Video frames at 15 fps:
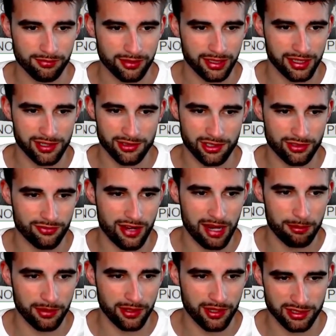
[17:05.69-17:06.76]
I think he's just
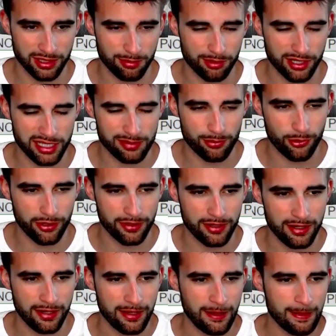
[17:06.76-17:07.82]
fine because of the price point.
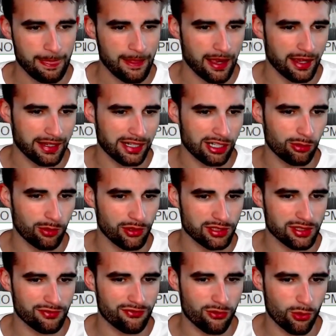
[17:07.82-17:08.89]
Garrett
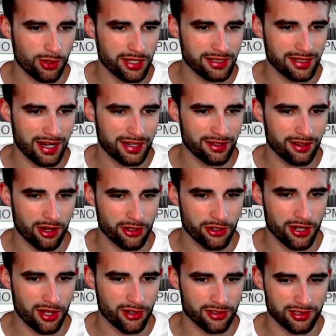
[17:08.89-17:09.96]
Wilson,
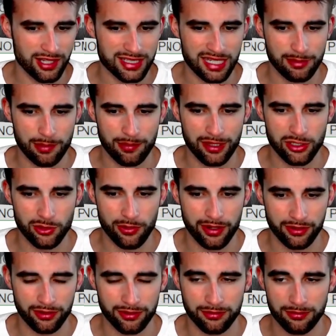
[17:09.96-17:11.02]
$4,900. Last time he played New
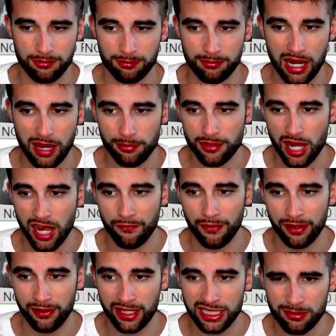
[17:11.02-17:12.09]
England, popped off.
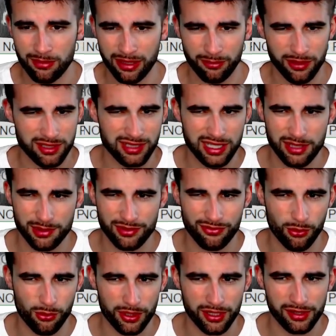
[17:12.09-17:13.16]
I liked him. I want to say he was
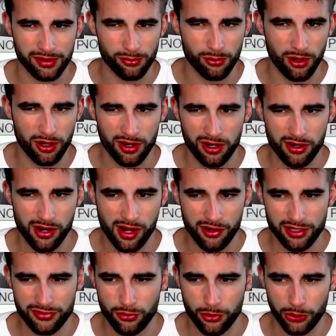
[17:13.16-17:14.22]
$4,100,
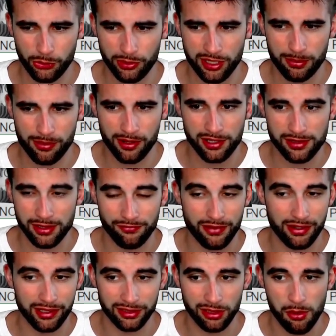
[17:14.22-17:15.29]
$4,300 at
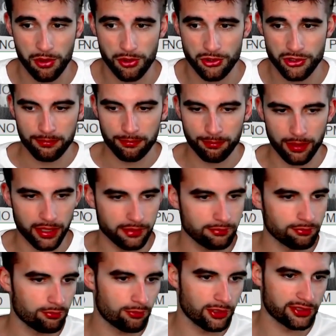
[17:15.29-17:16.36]
very low ownership.
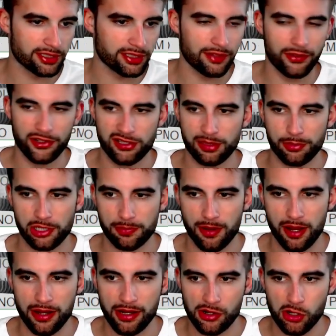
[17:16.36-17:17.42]
But once again, very similar
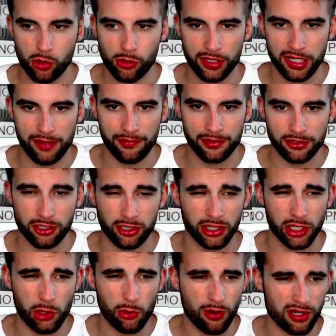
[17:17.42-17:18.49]
spot here. Corey Davis,
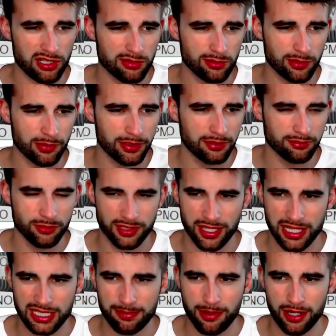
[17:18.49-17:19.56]
currently questionable, but was
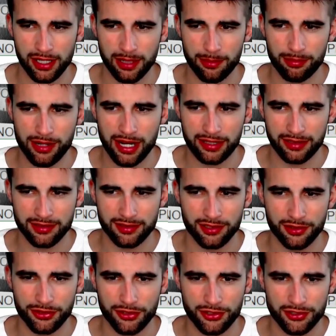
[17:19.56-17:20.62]
not spotted at practice
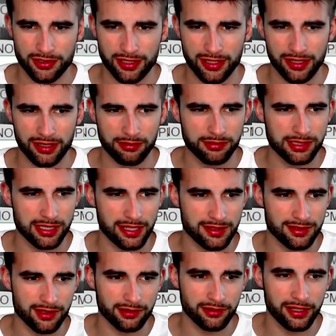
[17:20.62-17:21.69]
on Thursday. I would say
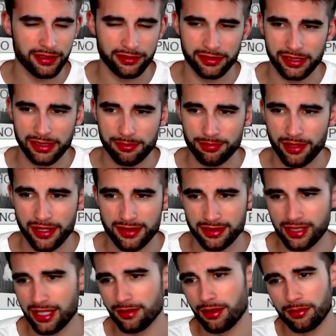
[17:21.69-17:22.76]
it's unlikely he plays
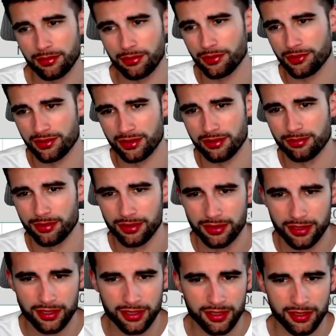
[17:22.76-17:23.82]
again. I mean, we'll see, but
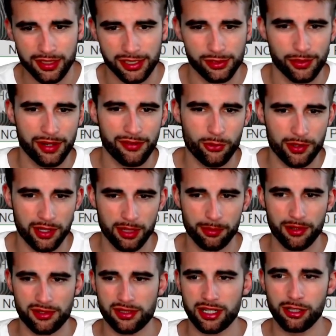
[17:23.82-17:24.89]
either way,
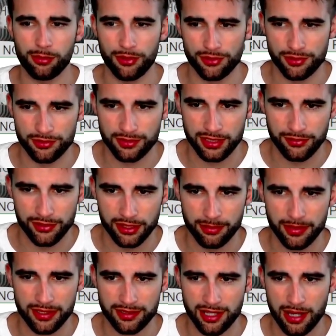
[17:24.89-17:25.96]
$4,100, Garrett Wilson is definitely the
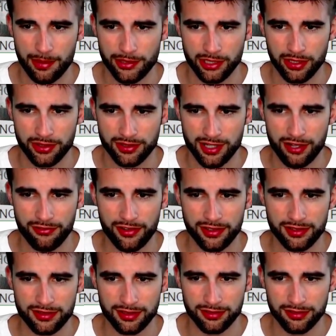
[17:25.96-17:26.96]
best option on this offense.